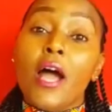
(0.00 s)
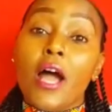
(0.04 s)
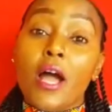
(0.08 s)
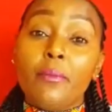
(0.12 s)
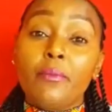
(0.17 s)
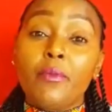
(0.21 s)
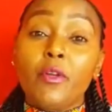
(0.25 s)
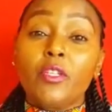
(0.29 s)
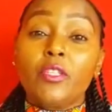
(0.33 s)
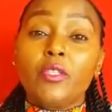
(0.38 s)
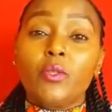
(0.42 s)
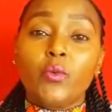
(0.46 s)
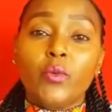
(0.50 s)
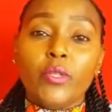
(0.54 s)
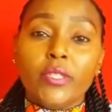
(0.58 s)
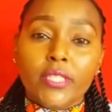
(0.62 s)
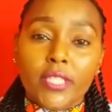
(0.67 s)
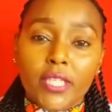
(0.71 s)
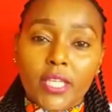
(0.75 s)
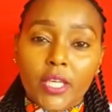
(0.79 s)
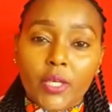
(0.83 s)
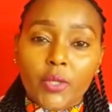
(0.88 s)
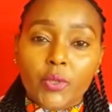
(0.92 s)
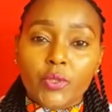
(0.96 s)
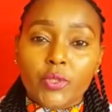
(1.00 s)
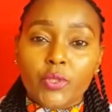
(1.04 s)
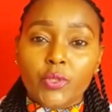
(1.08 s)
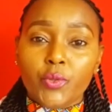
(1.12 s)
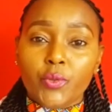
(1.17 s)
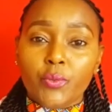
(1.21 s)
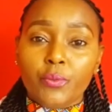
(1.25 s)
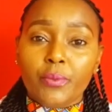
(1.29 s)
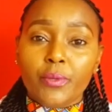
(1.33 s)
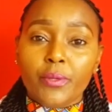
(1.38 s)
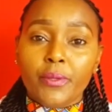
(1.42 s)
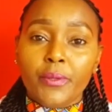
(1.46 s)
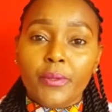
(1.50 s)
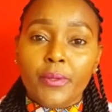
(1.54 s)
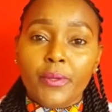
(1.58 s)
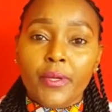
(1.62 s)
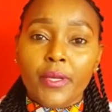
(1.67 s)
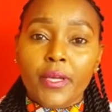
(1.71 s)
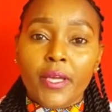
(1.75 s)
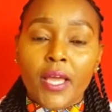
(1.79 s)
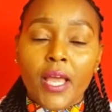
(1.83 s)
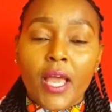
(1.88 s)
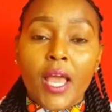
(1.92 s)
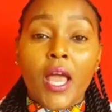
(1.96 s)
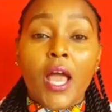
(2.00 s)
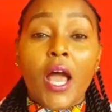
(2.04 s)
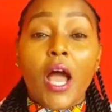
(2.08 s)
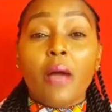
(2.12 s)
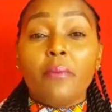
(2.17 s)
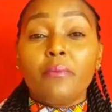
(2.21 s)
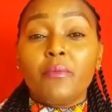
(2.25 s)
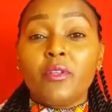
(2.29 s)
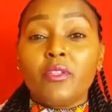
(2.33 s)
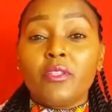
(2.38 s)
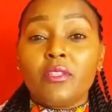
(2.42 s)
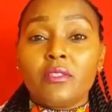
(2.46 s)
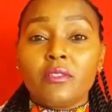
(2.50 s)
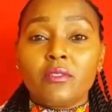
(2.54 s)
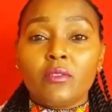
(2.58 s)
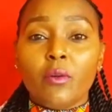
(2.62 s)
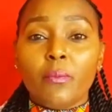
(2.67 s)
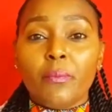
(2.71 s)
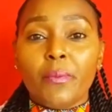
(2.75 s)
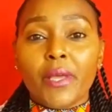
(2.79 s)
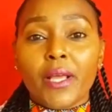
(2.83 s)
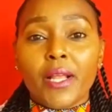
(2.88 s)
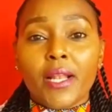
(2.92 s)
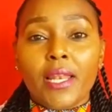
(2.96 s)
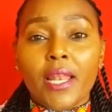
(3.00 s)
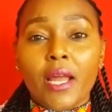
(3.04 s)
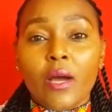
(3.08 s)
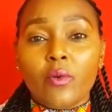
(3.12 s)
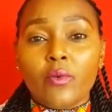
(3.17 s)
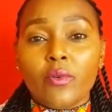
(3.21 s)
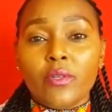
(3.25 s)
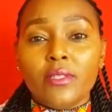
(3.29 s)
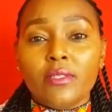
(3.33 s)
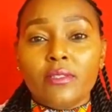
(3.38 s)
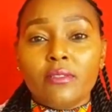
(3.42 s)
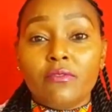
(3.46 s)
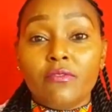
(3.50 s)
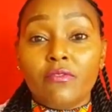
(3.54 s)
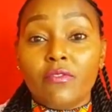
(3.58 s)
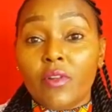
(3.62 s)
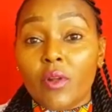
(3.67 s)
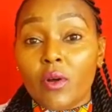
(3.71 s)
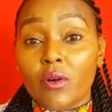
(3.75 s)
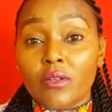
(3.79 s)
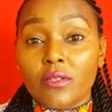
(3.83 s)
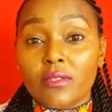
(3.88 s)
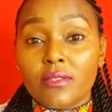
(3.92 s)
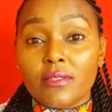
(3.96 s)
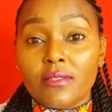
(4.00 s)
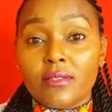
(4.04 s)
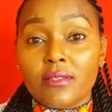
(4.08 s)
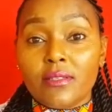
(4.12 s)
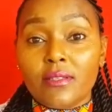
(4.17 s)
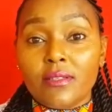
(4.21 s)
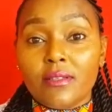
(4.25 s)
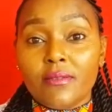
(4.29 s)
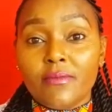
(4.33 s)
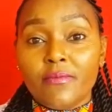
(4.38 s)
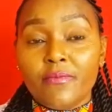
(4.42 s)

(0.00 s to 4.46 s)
I'm not quitting YouTube. I'm not stopping Lauryn's vlogs.